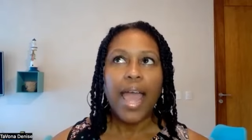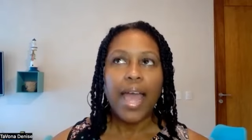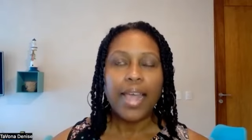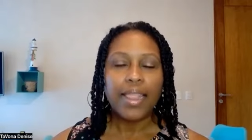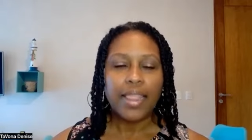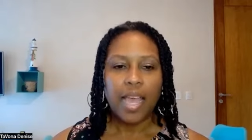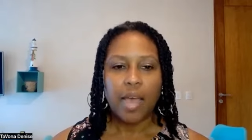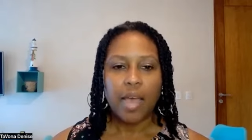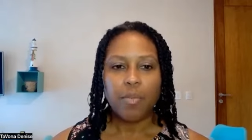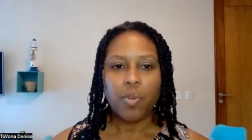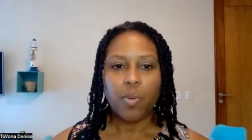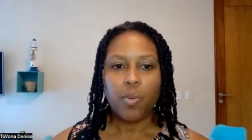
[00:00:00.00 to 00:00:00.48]

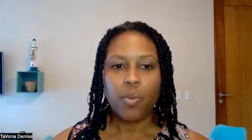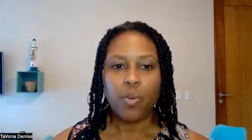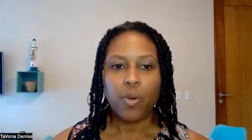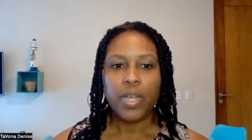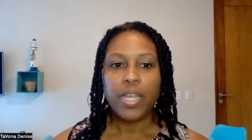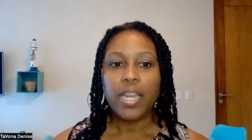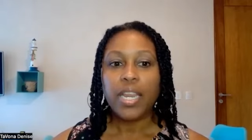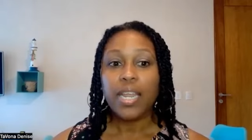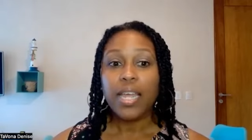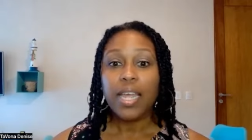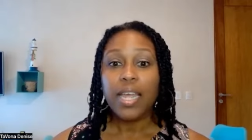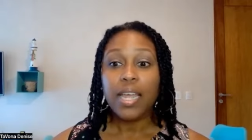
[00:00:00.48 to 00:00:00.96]
At that
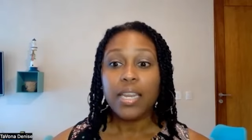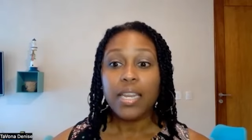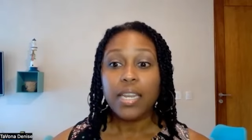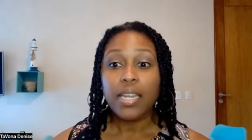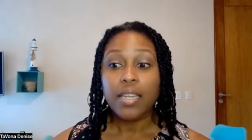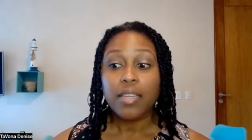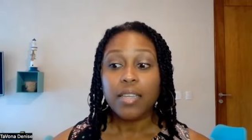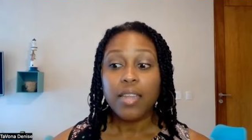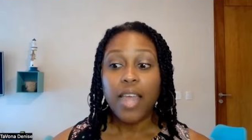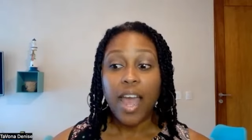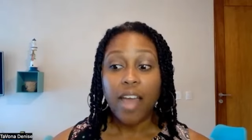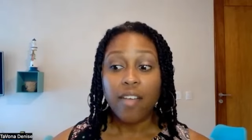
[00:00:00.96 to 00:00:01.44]
point,
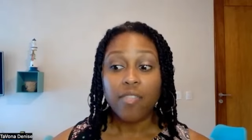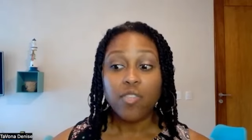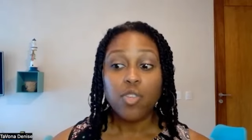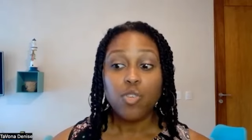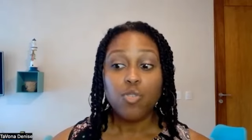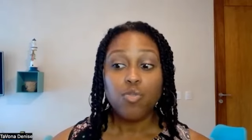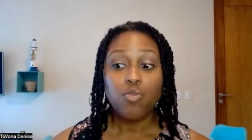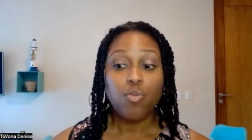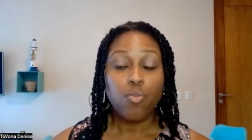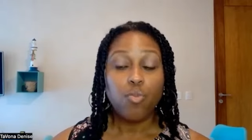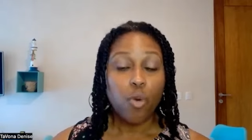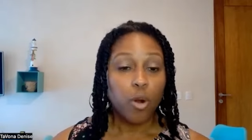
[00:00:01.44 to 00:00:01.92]

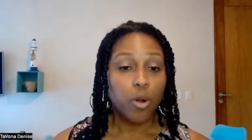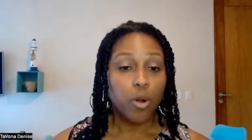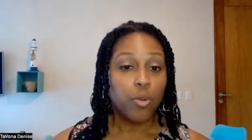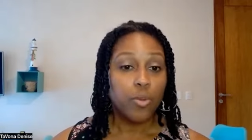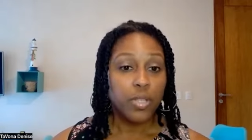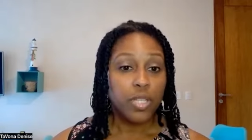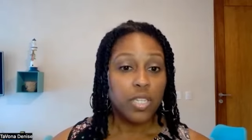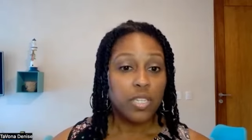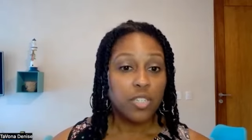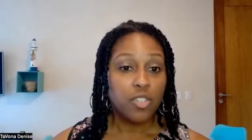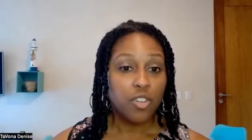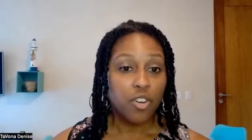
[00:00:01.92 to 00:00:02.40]
after you
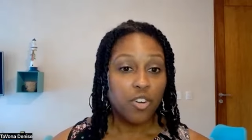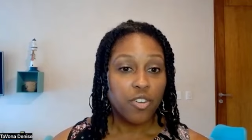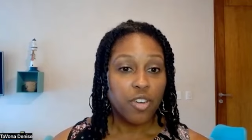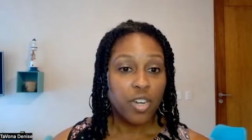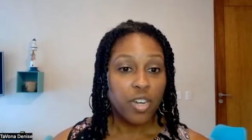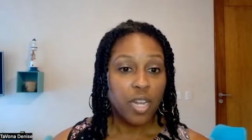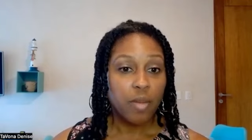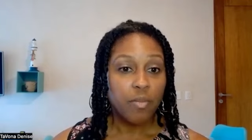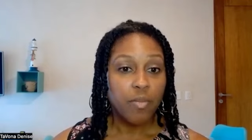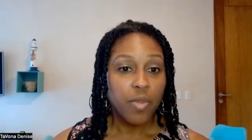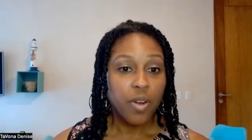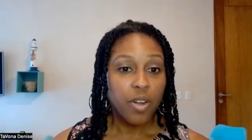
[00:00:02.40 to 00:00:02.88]
work with a
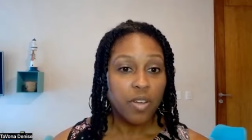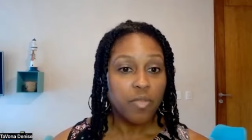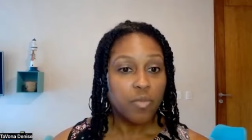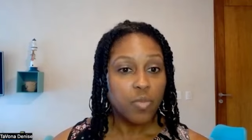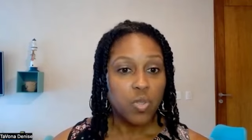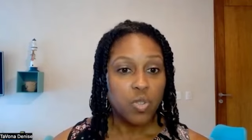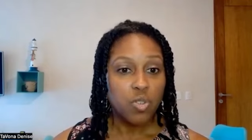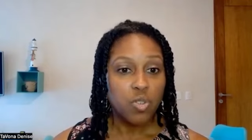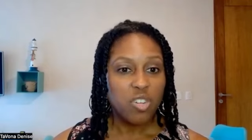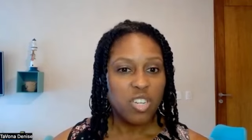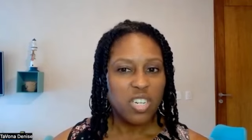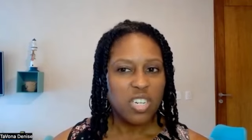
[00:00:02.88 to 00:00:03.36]
certain number of
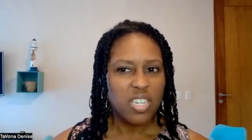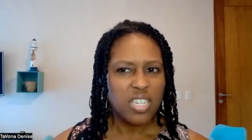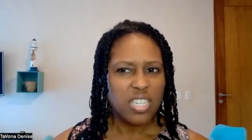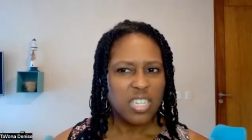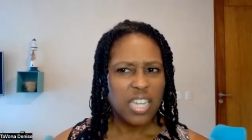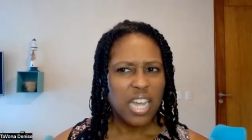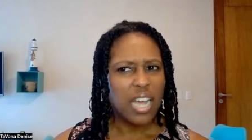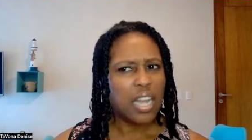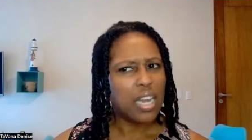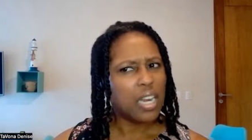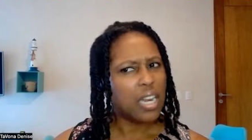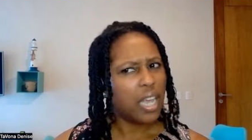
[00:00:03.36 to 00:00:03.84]
them, you can
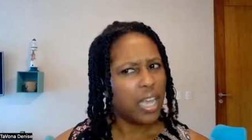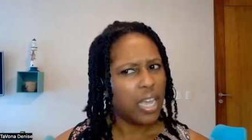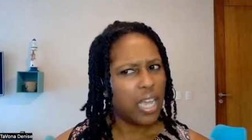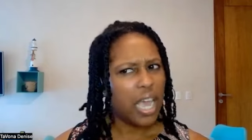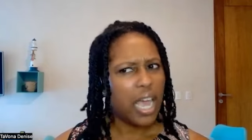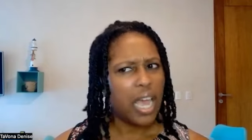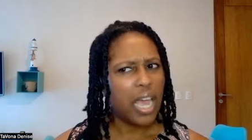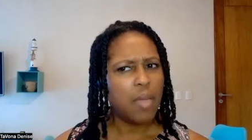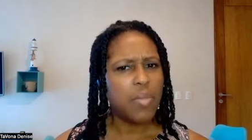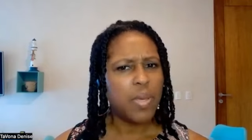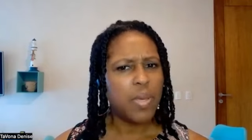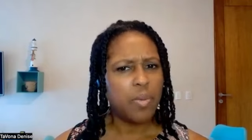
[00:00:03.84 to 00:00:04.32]
decide,
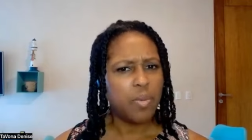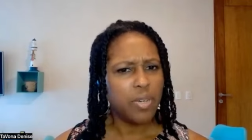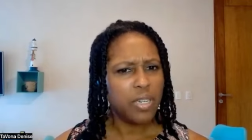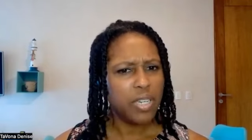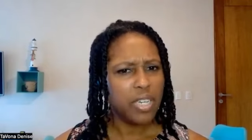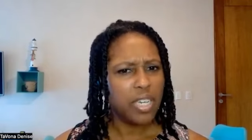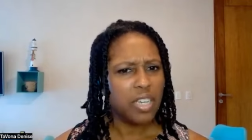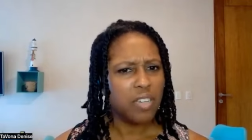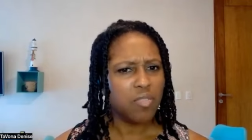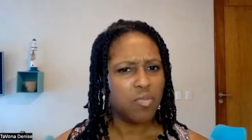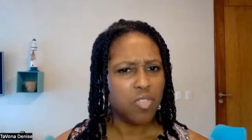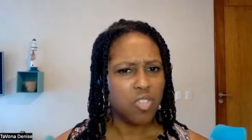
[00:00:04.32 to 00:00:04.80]
like, hey,
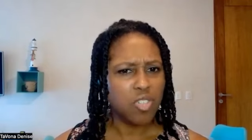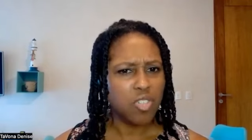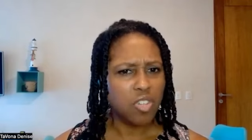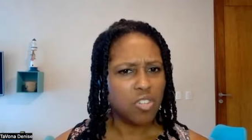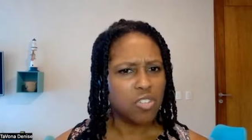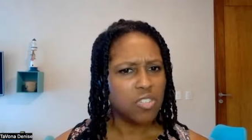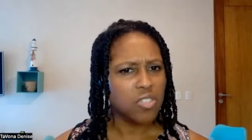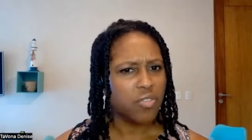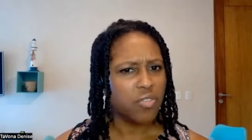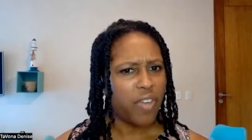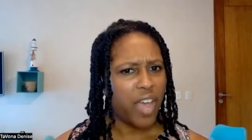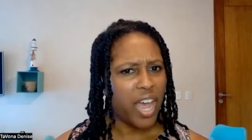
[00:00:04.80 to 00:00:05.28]
people are getting
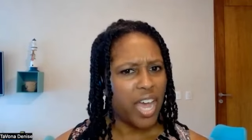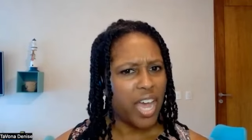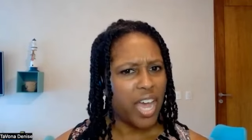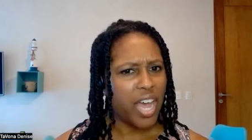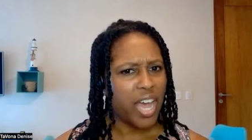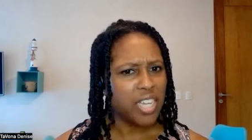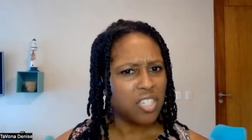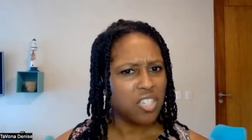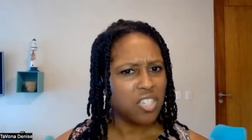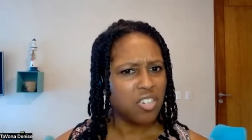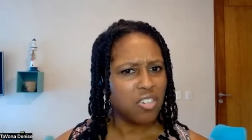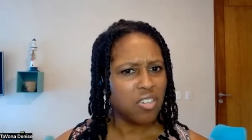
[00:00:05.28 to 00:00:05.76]
results
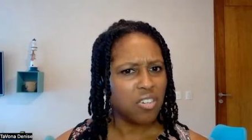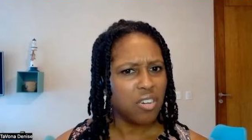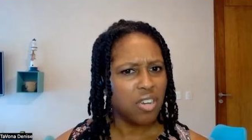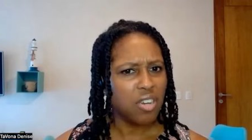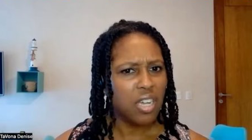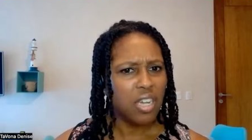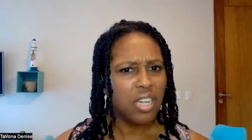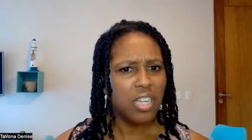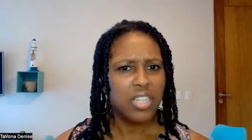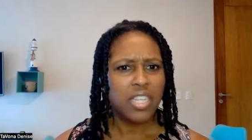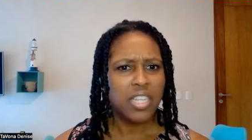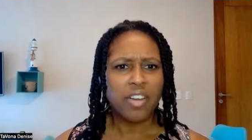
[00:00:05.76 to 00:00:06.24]
faster.
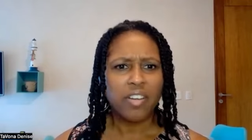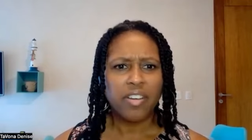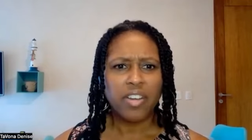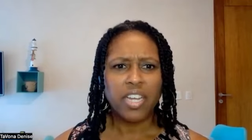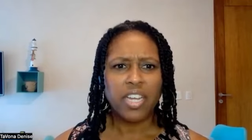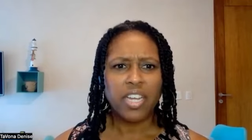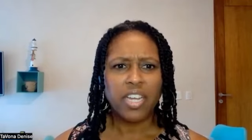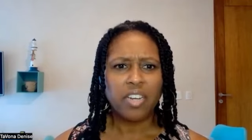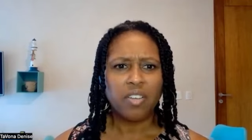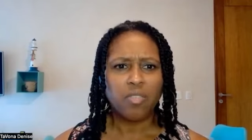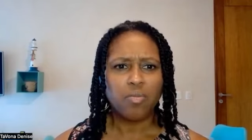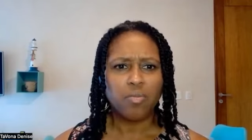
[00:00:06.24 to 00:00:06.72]
They're
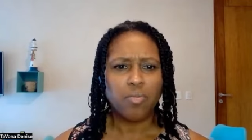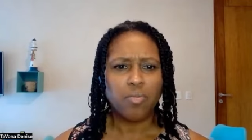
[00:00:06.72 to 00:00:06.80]
getting